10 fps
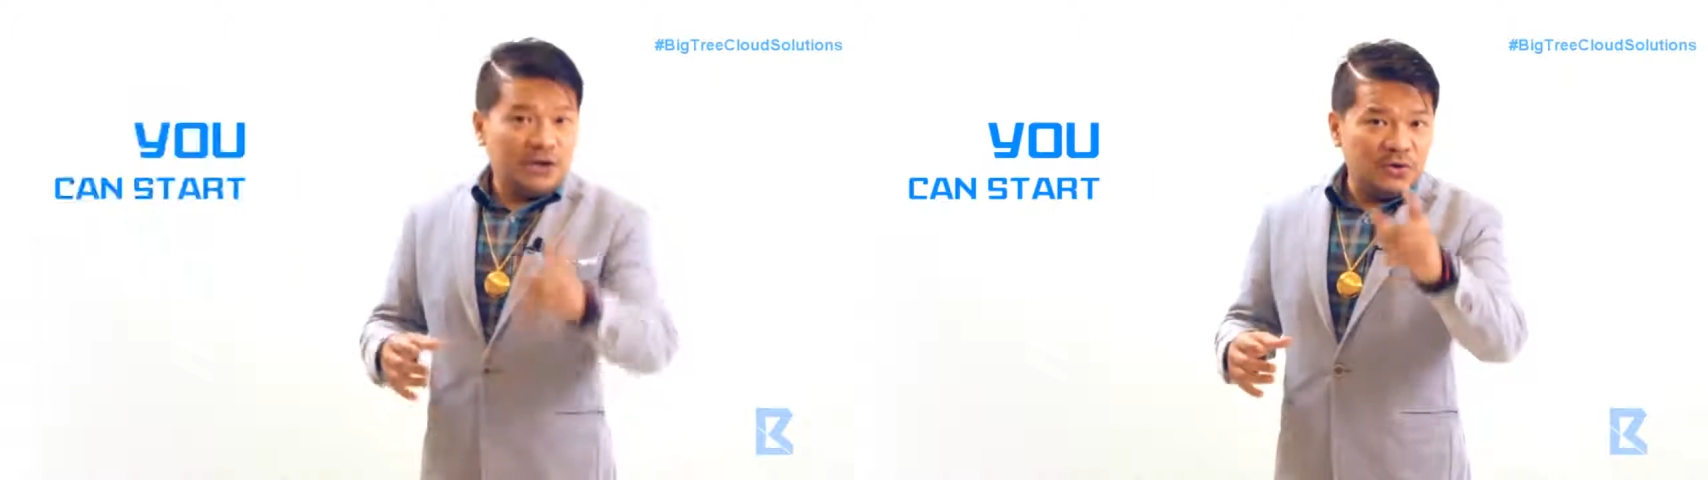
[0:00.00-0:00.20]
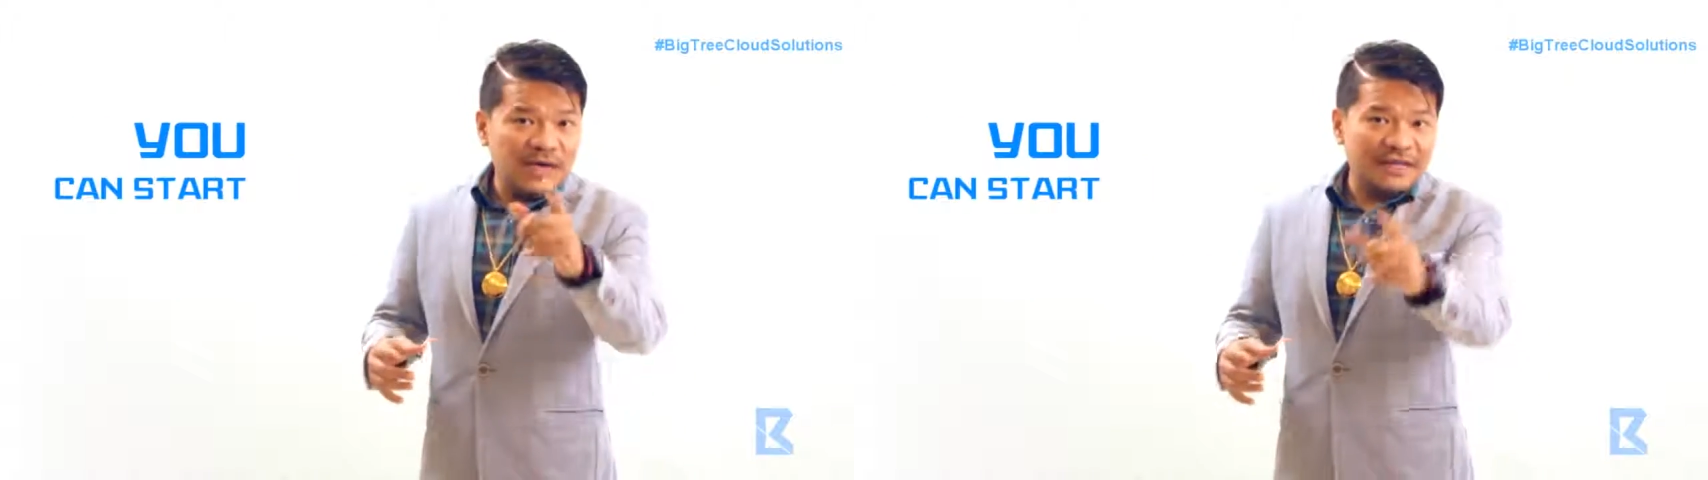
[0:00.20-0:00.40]

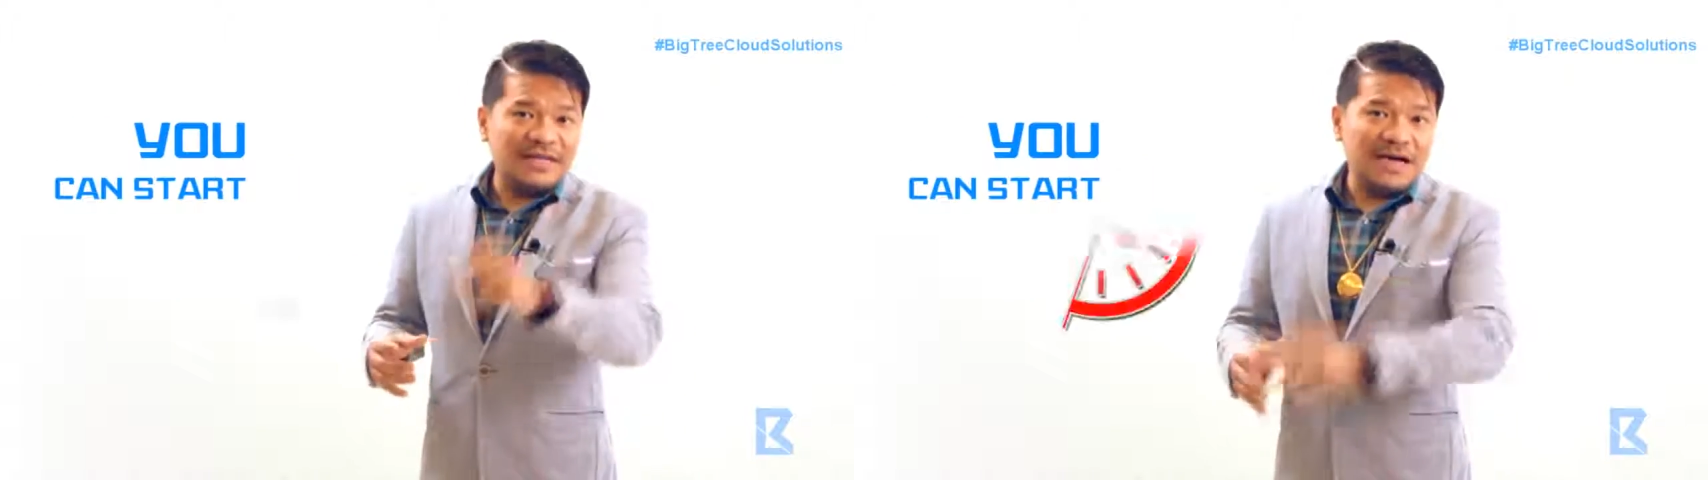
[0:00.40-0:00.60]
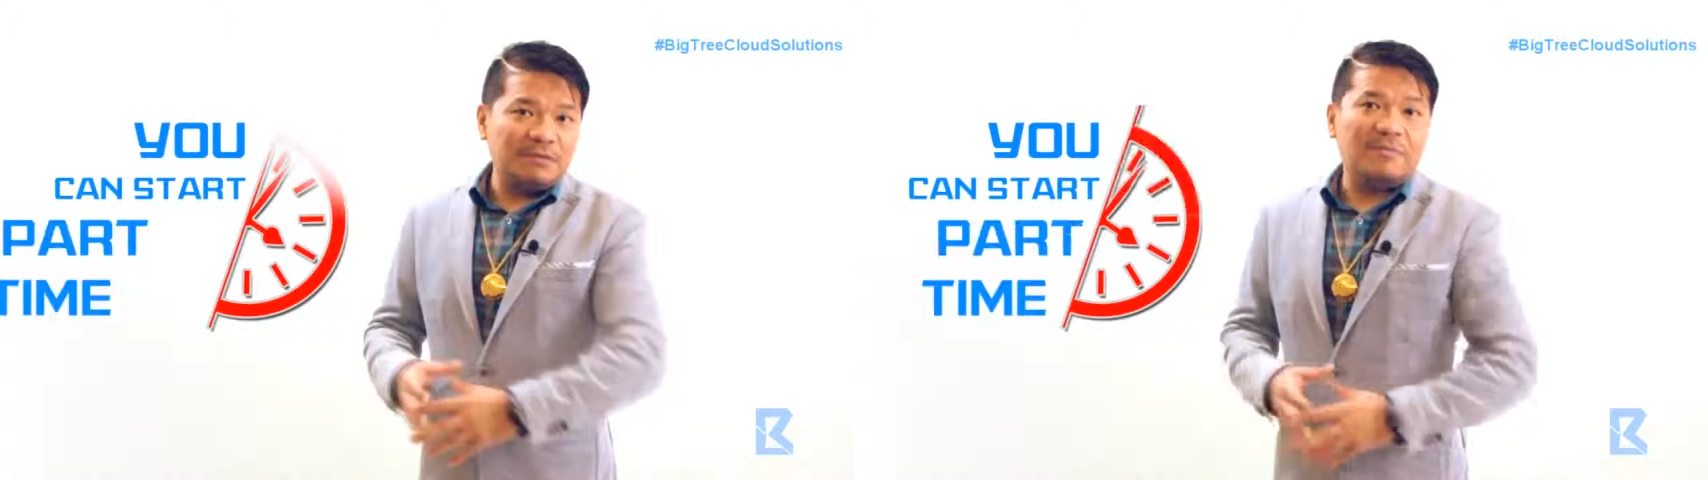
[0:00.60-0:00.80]
You can
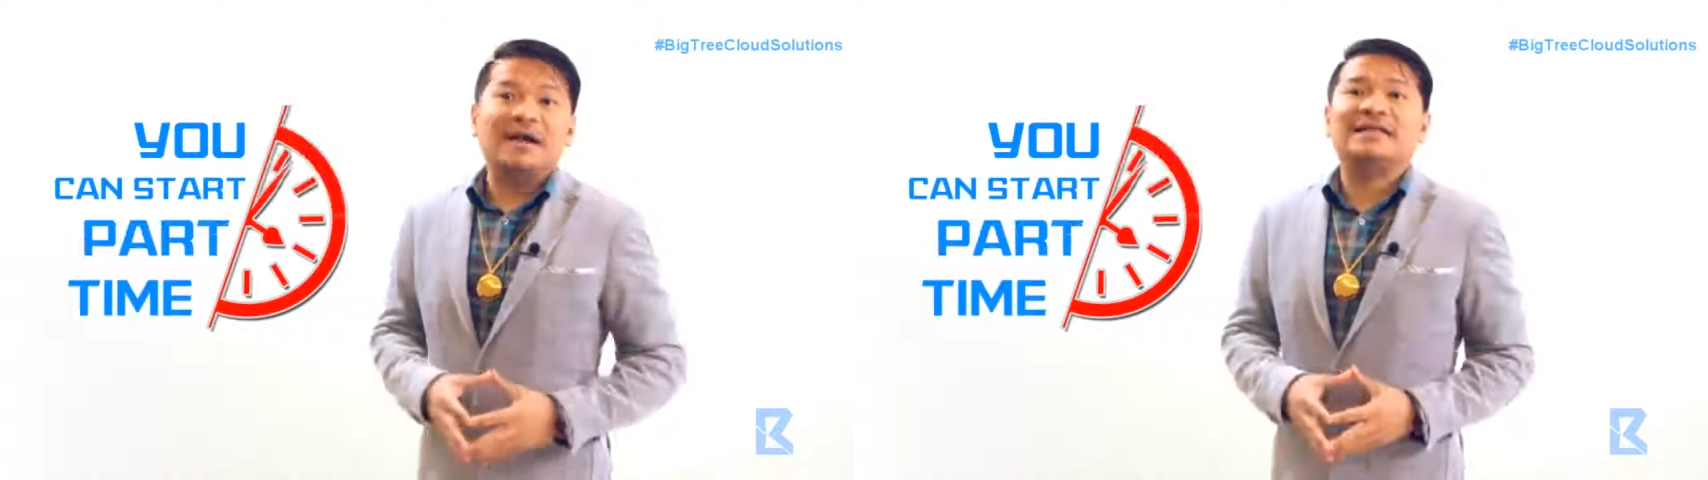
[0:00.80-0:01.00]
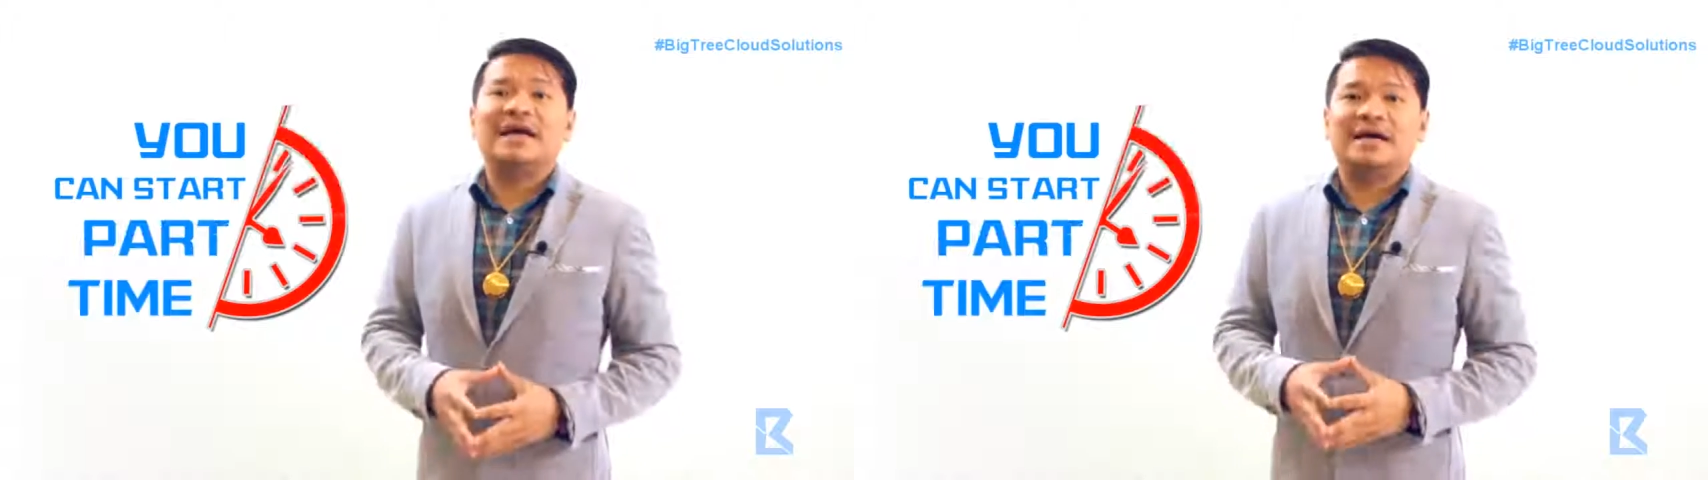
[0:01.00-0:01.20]
start
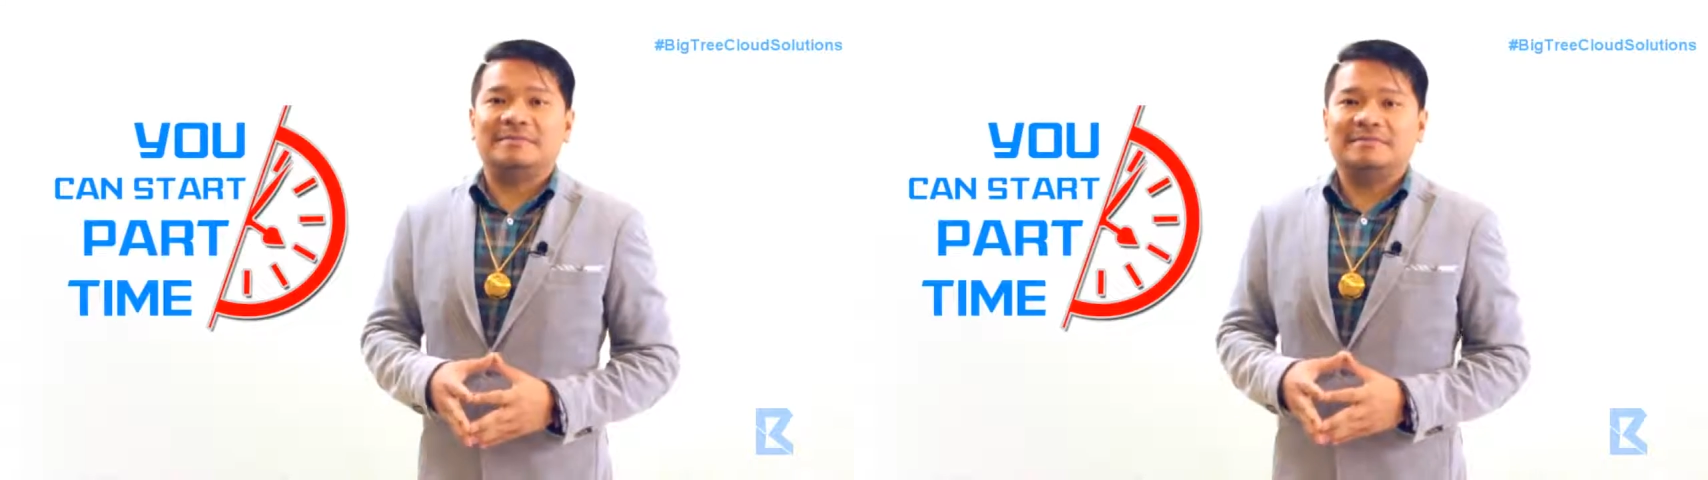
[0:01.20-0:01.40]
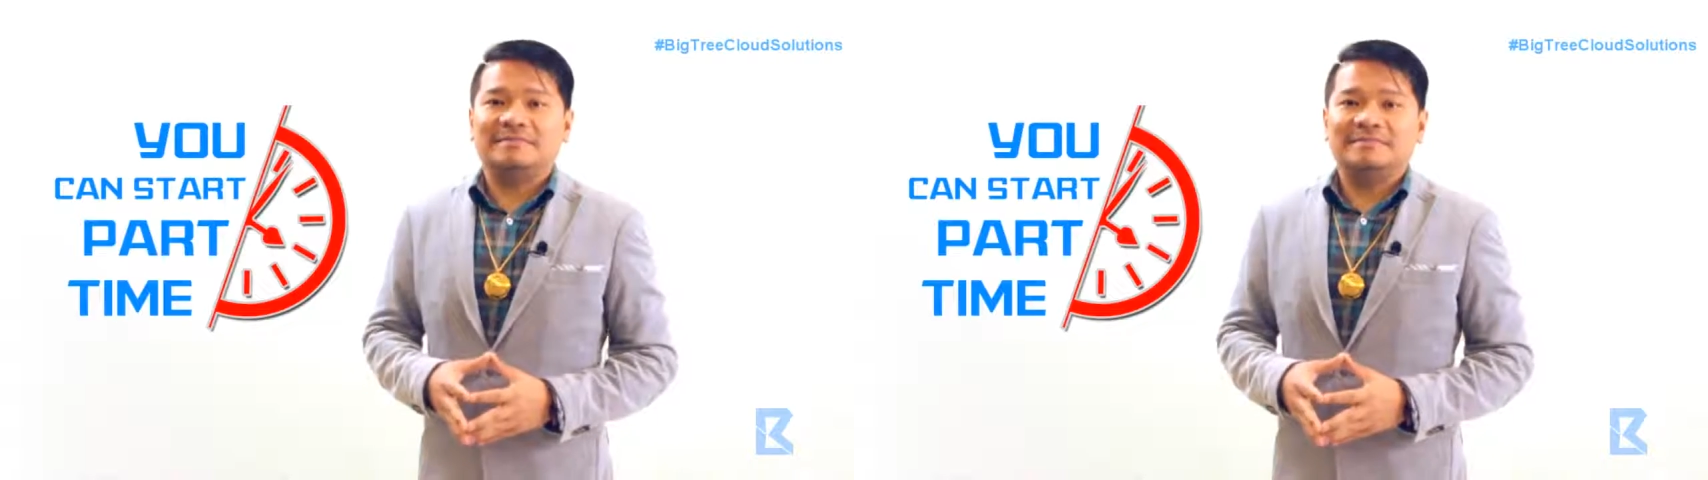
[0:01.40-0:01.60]
part-time.